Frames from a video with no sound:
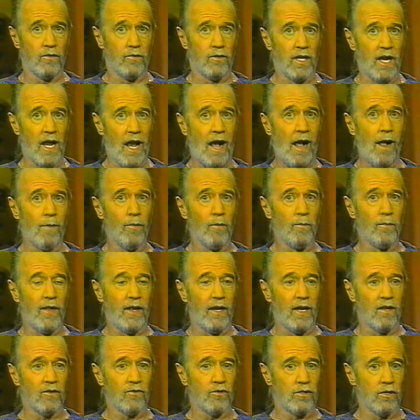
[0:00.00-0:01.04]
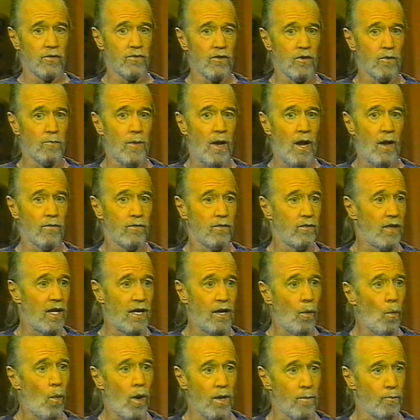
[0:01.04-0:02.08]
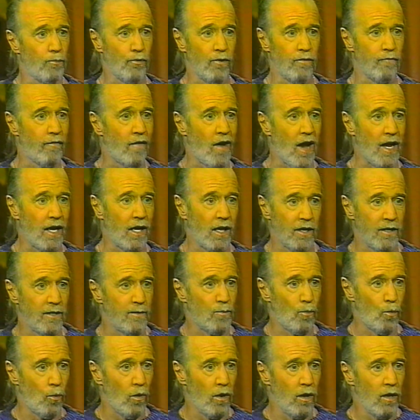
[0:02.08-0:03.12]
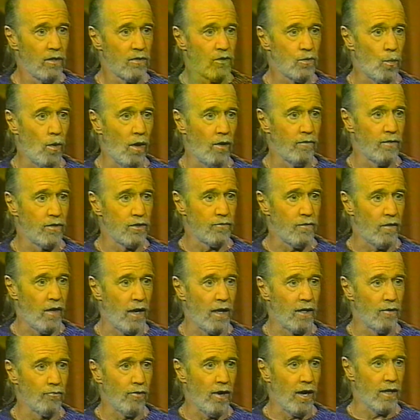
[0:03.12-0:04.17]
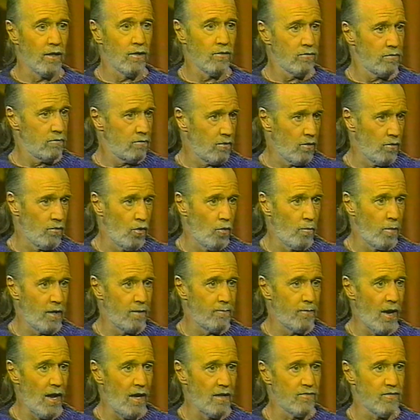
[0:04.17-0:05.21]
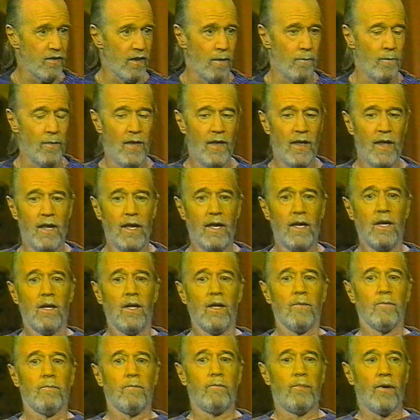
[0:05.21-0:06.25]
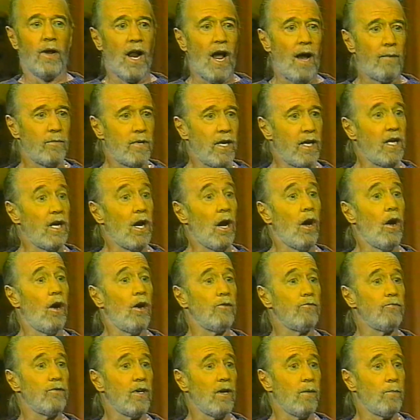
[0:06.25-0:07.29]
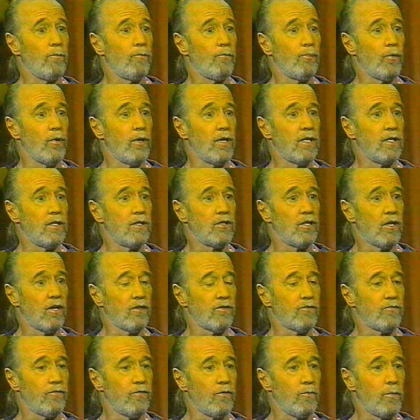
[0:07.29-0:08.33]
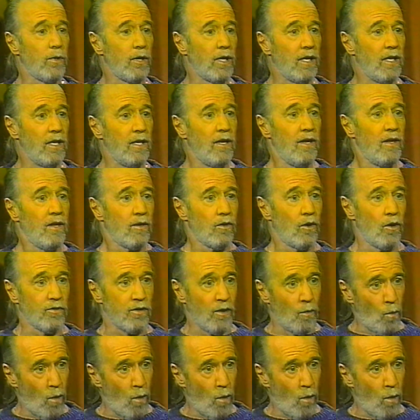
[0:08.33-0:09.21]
the album that has just come out. They don't want to print vinyl anymore, 12-inch vinyl records. You know, nobody buys them. Yeah. But I'm getting 100 of them printed just for me because